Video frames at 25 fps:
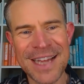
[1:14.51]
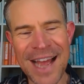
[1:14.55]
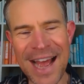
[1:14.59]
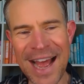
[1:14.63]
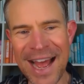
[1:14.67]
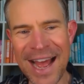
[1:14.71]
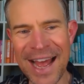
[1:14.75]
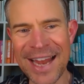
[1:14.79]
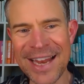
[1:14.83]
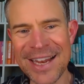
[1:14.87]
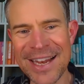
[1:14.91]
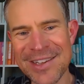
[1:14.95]

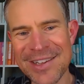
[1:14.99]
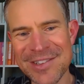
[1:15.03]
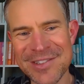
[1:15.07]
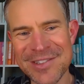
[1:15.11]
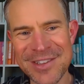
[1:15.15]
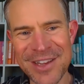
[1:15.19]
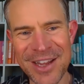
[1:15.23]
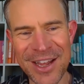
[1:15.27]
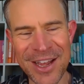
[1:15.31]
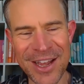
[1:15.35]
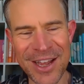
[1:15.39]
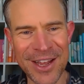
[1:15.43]
and
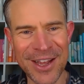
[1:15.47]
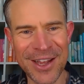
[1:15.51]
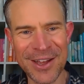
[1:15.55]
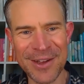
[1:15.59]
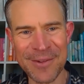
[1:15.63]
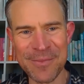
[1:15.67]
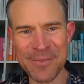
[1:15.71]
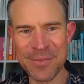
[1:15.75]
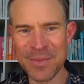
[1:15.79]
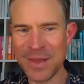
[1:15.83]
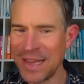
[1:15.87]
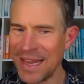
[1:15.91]

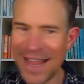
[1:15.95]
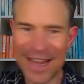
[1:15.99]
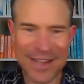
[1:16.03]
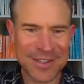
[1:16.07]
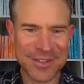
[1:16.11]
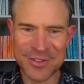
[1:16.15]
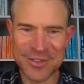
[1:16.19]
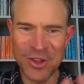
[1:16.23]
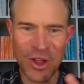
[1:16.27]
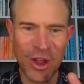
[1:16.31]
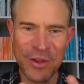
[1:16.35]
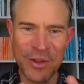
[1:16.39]

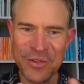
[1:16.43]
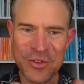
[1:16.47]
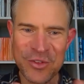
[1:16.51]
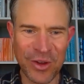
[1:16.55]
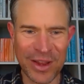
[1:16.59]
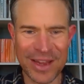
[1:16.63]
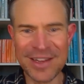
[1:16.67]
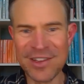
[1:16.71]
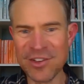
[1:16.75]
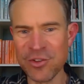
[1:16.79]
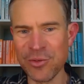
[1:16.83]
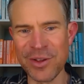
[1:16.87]
let's dive
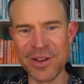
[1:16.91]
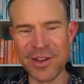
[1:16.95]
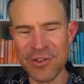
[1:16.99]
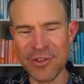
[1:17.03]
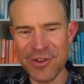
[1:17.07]
straight into it.